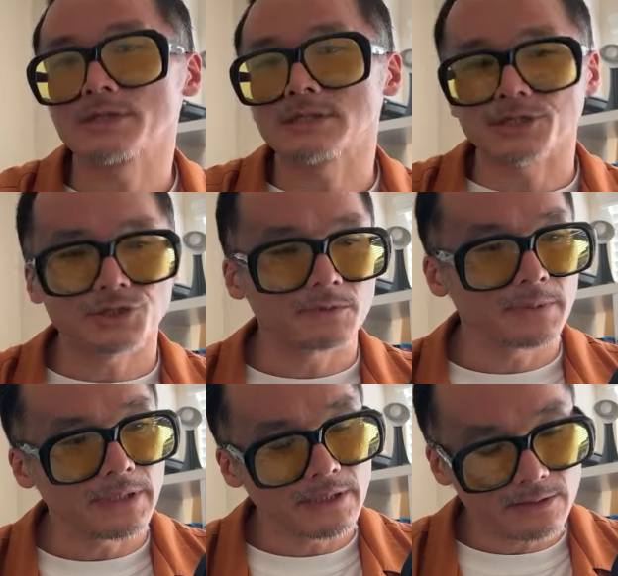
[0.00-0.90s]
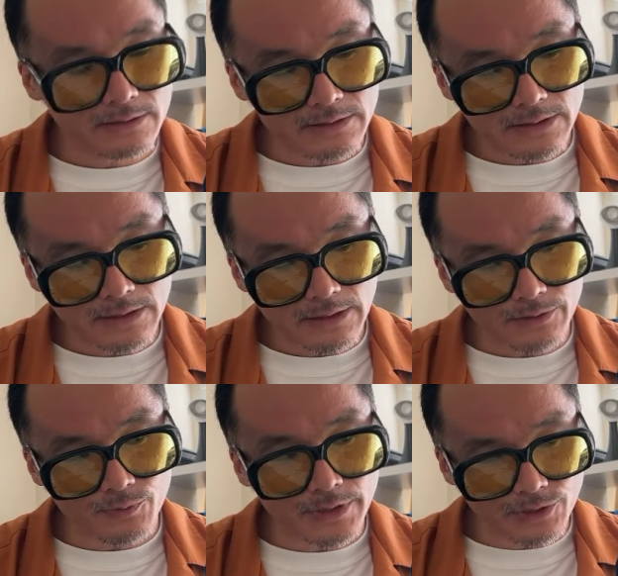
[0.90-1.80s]
as I should be. And I
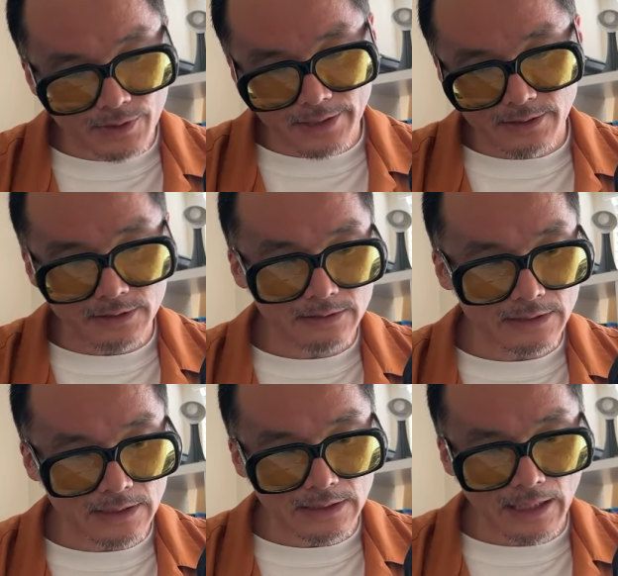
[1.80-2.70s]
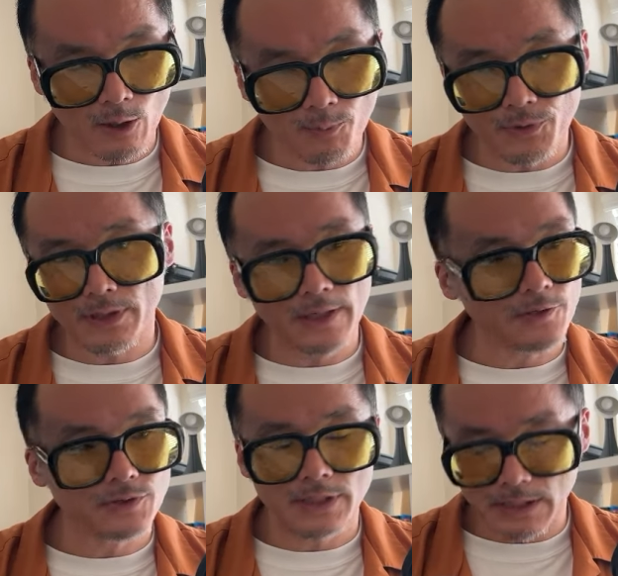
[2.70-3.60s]
really try to, I hope you can
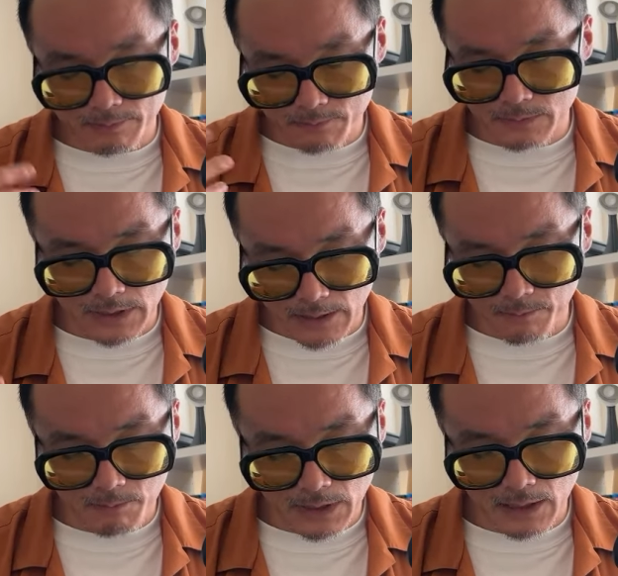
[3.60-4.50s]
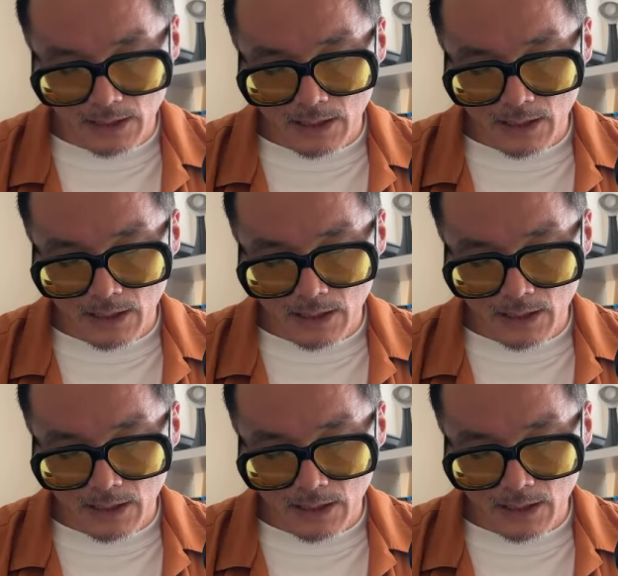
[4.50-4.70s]
understand, I'm